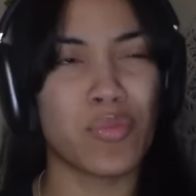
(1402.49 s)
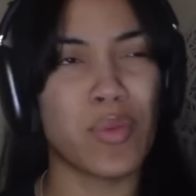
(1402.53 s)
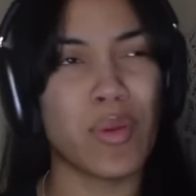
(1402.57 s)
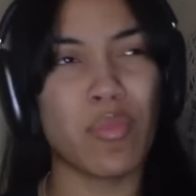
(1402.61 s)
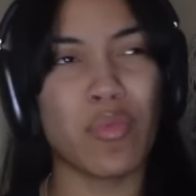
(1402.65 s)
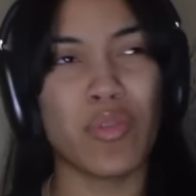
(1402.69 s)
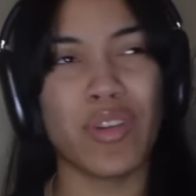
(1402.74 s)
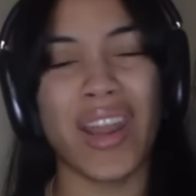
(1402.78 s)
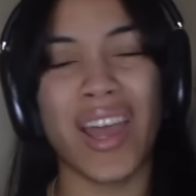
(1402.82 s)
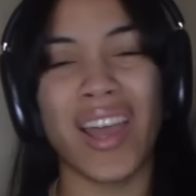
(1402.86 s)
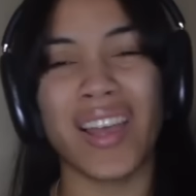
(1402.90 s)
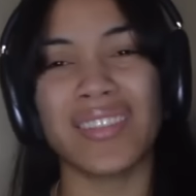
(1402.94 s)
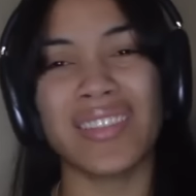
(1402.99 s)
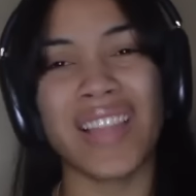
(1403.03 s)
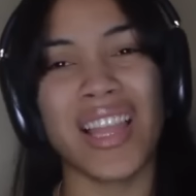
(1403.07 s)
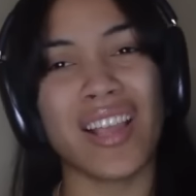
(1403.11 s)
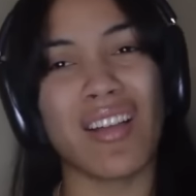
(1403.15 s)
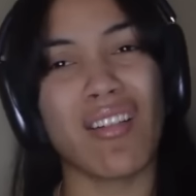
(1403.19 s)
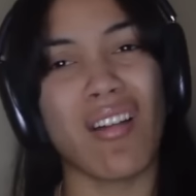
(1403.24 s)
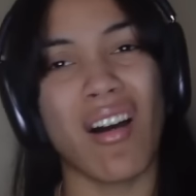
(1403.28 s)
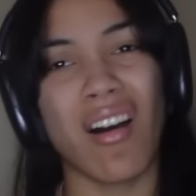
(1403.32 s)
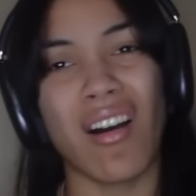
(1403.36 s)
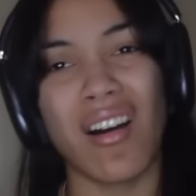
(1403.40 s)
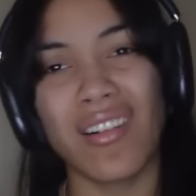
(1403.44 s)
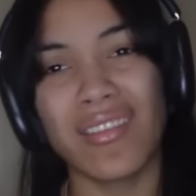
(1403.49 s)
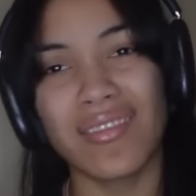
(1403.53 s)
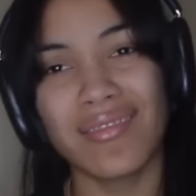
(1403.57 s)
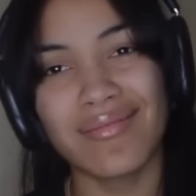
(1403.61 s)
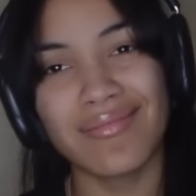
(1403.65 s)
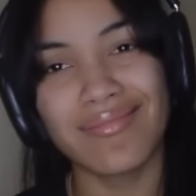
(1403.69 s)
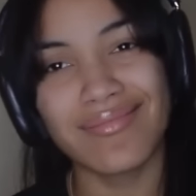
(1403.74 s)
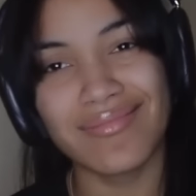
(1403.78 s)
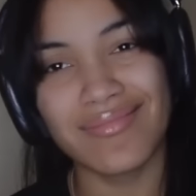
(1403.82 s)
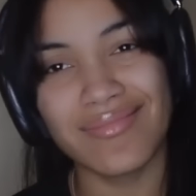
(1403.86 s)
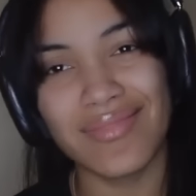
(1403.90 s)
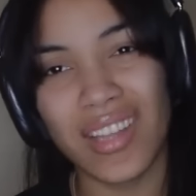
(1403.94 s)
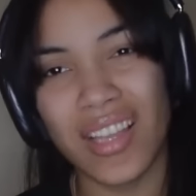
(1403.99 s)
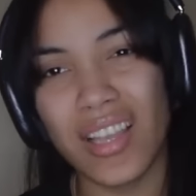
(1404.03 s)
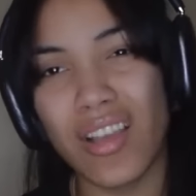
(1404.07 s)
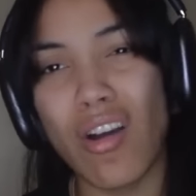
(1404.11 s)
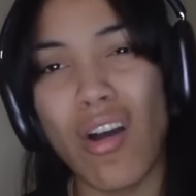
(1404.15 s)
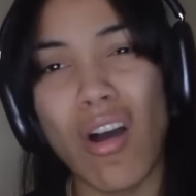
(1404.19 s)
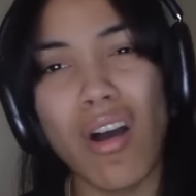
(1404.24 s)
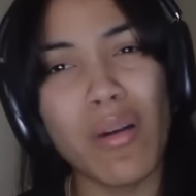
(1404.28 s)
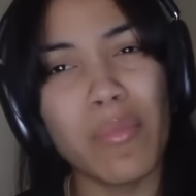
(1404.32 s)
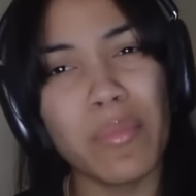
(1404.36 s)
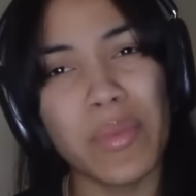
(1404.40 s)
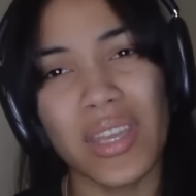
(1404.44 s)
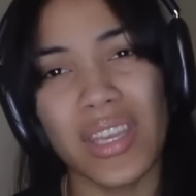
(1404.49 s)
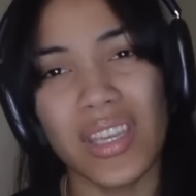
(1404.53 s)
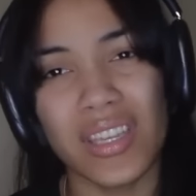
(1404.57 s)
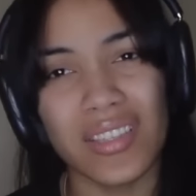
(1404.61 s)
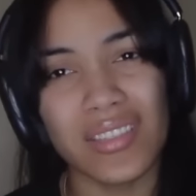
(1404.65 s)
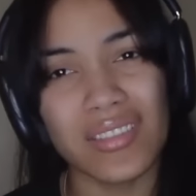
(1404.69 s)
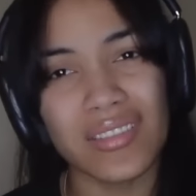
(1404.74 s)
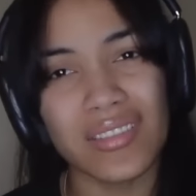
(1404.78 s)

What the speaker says: people not, like, call? Like, call me.